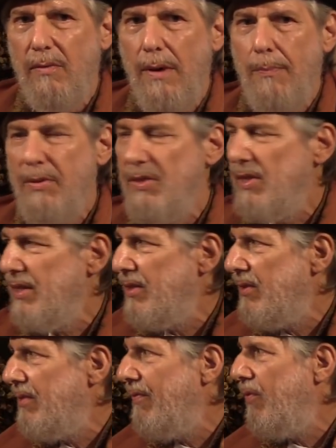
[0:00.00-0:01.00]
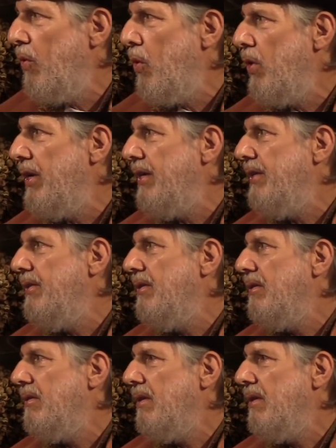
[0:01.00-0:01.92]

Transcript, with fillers: represented the void.